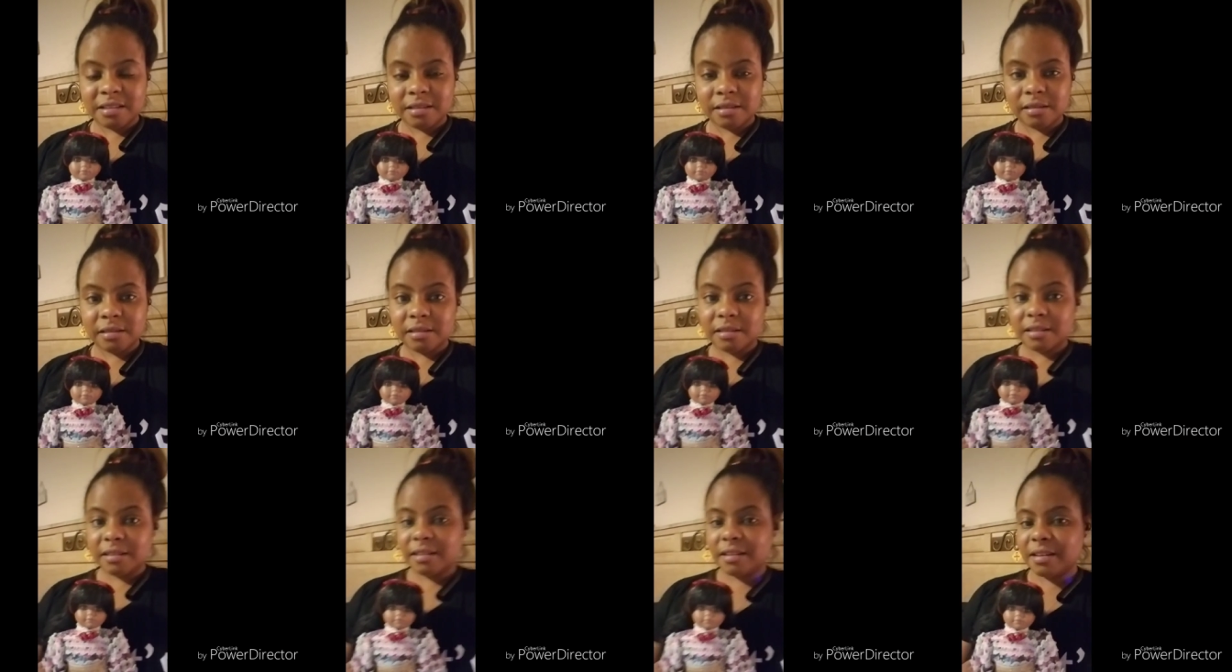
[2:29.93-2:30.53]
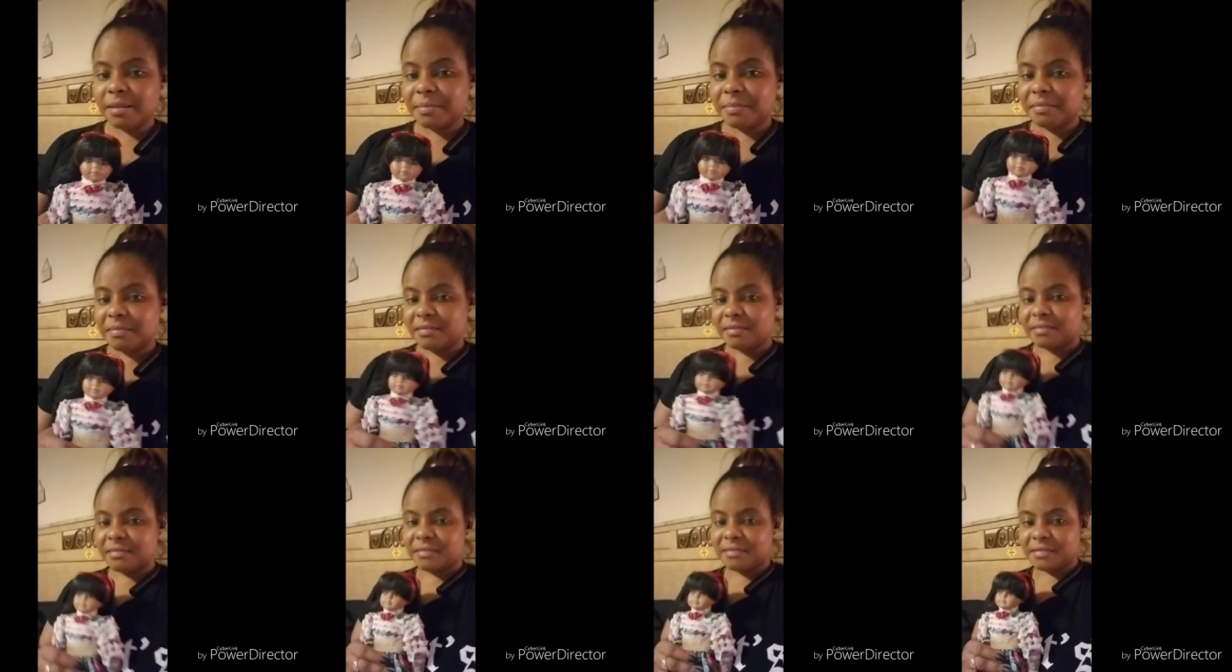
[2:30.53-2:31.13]
Yep.
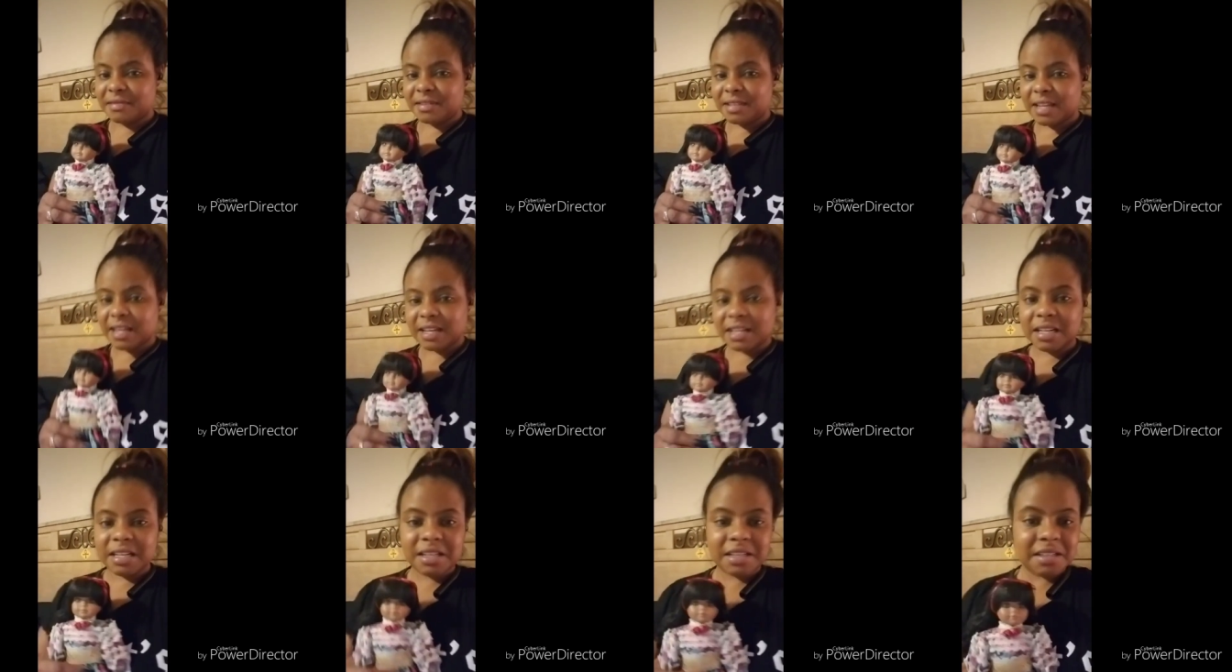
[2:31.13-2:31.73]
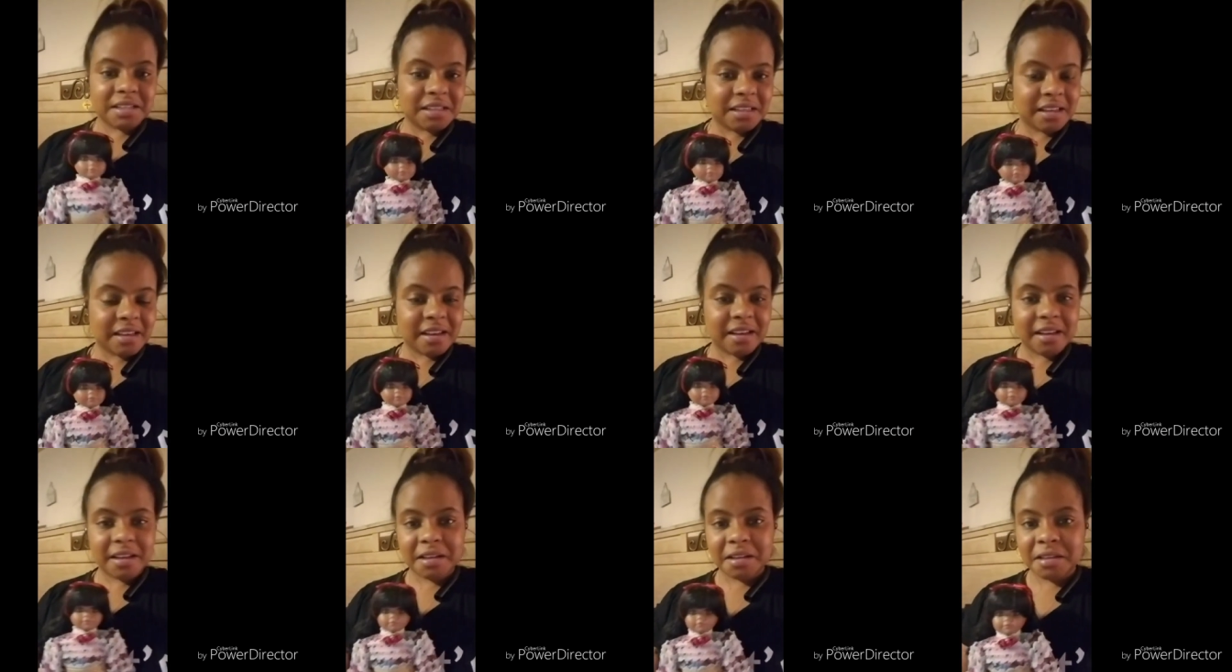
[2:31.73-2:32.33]
Take a look.
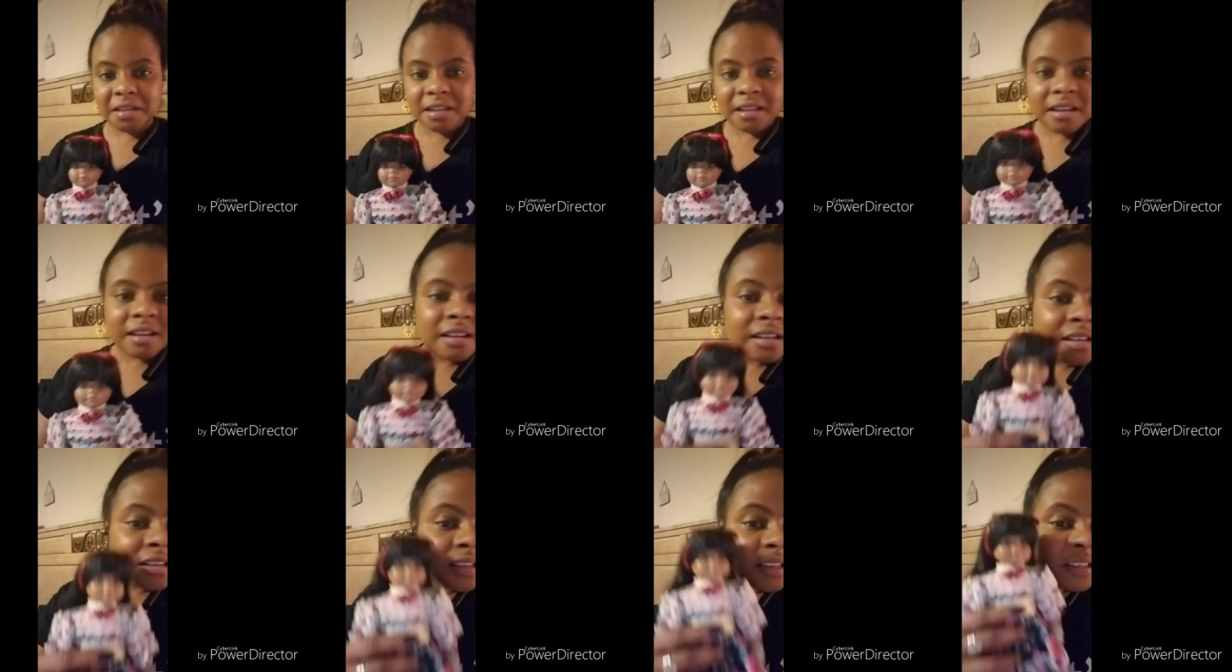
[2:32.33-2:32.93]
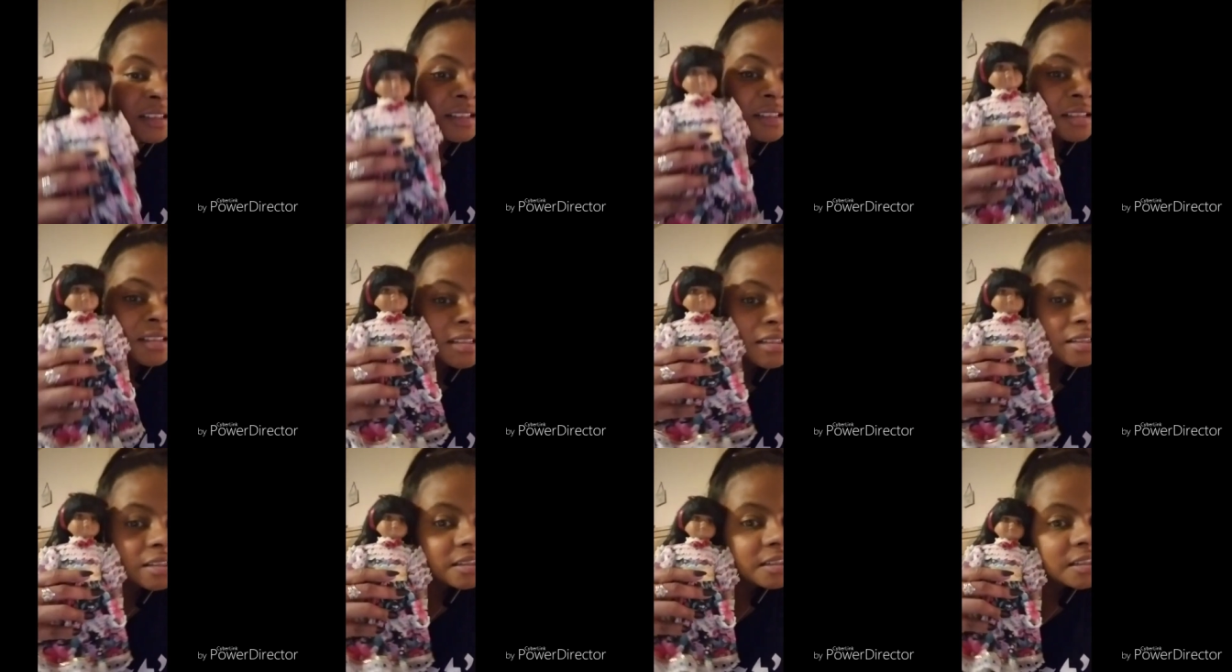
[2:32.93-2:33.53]
Yeah.
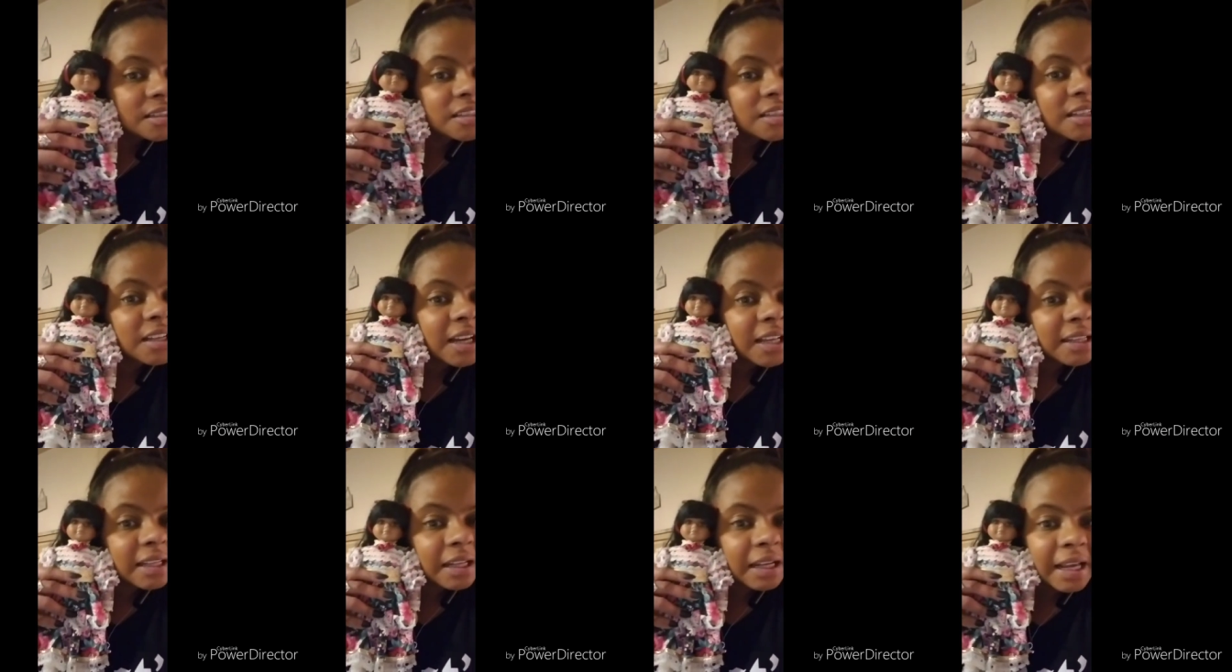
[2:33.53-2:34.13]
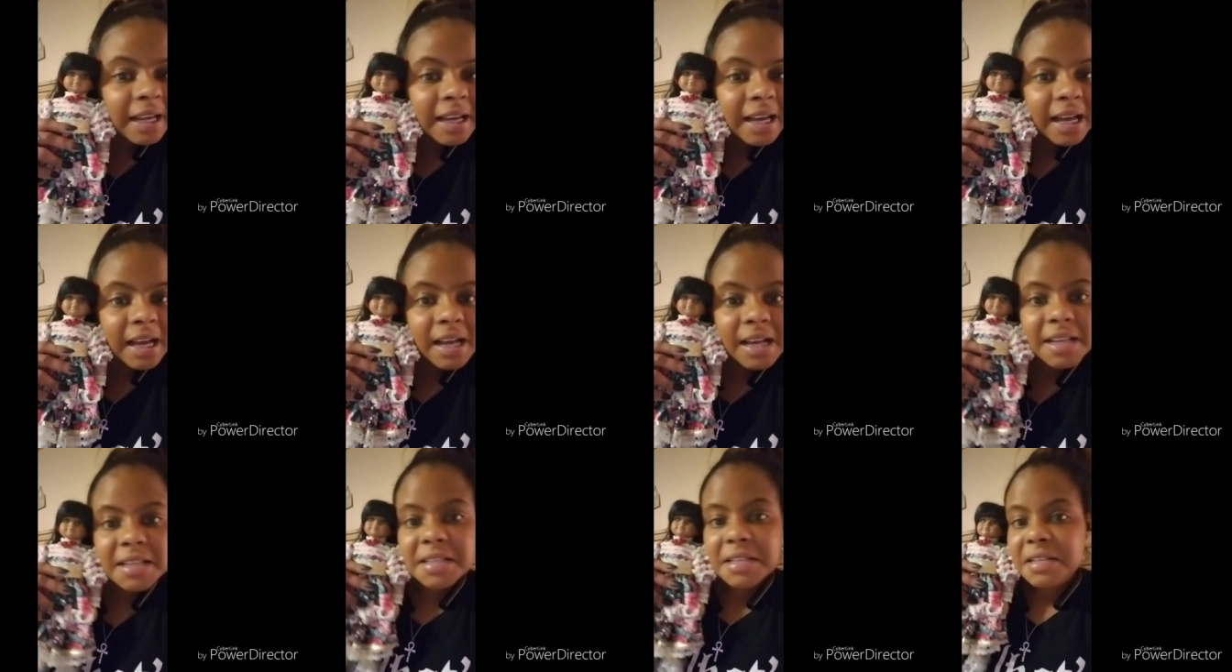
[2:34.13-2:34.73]
She got the light
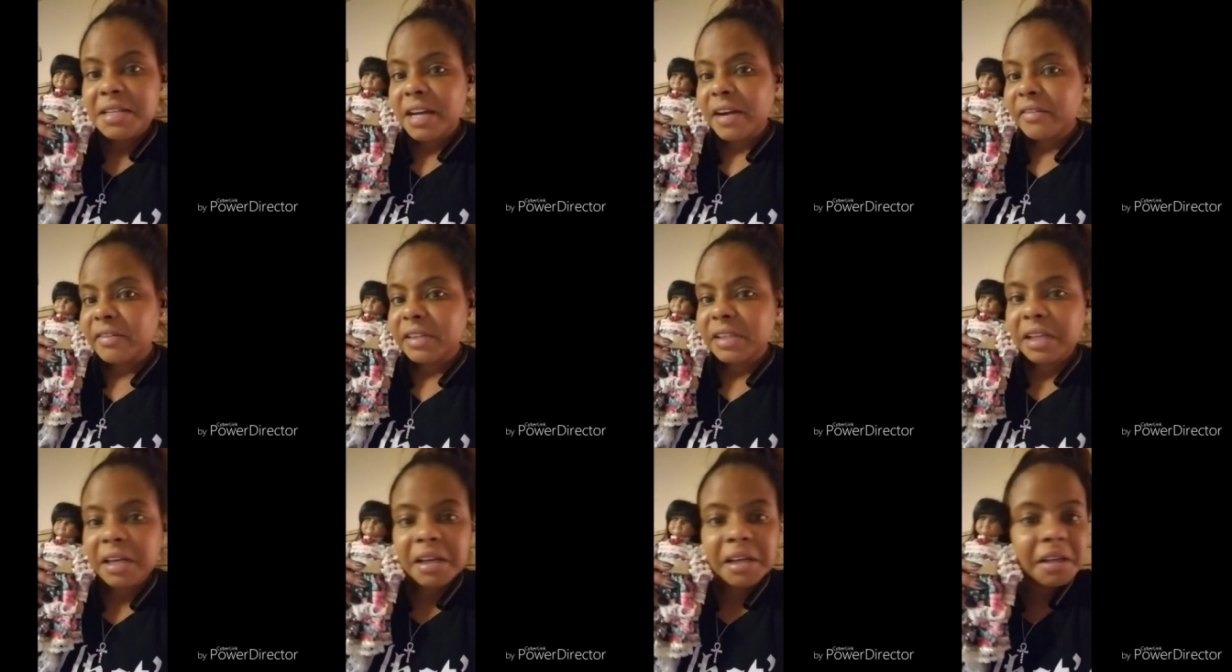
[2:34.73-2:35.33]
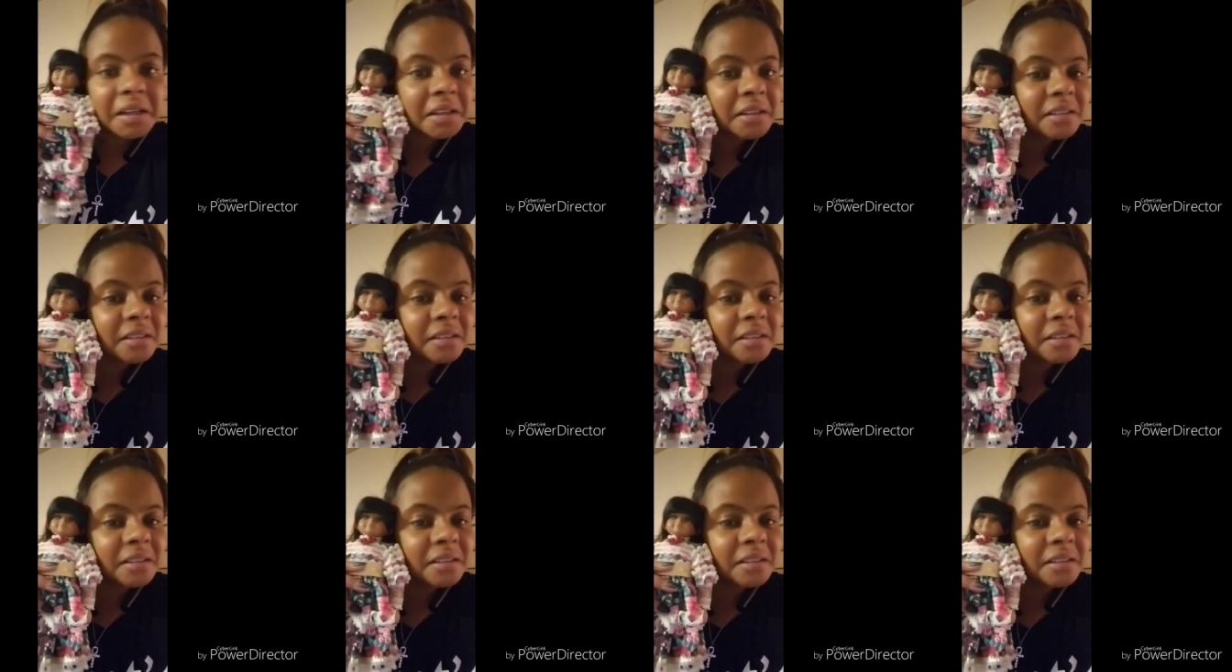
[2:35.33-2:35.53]
eyes and everything.